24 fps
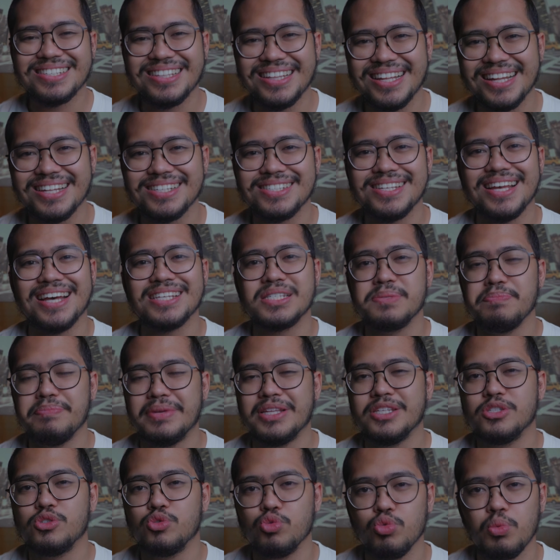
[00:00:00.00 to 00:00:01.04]
lens has
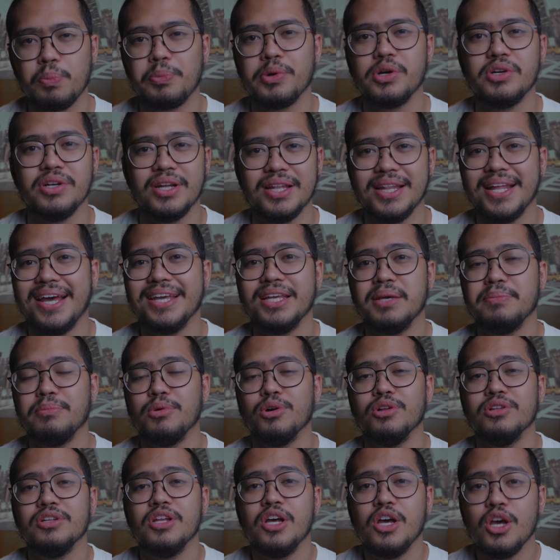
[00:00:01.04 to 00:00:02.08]
been super
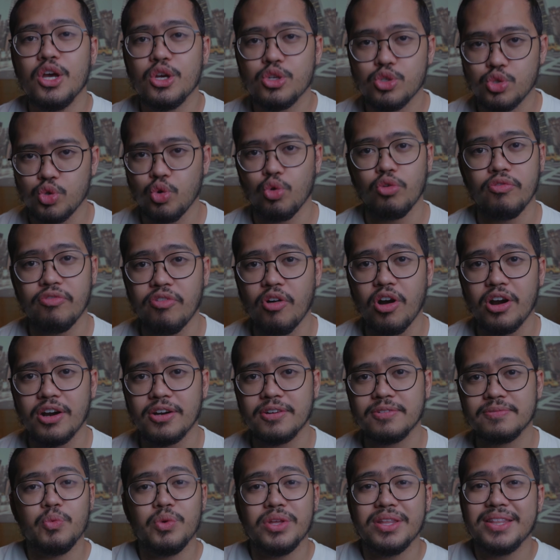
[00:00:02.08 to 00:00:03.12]
reliable so far.
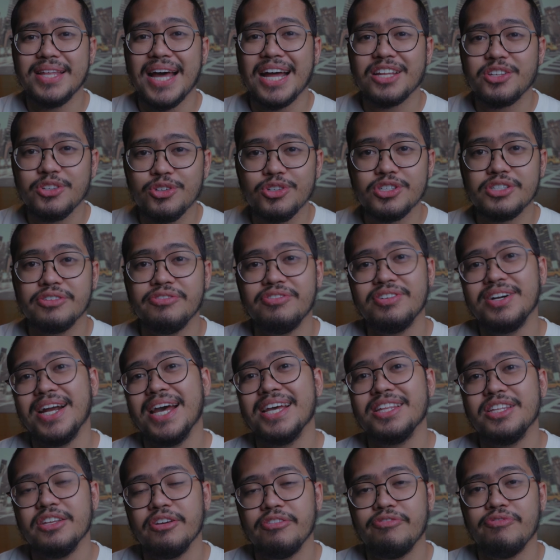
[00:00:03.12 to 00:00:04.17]
With that huge
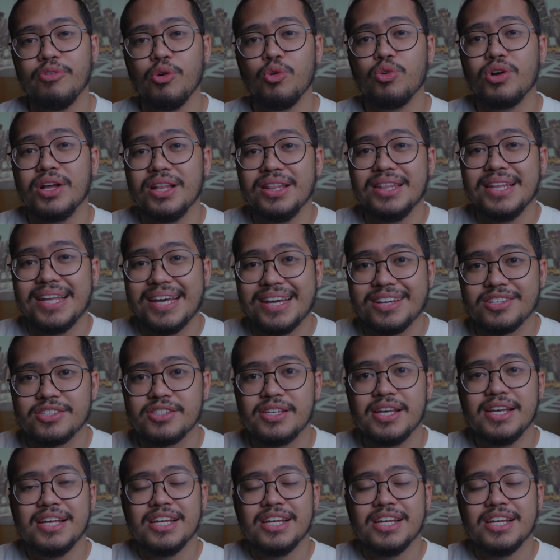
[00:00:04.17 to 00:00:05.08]
variety of focal lengths,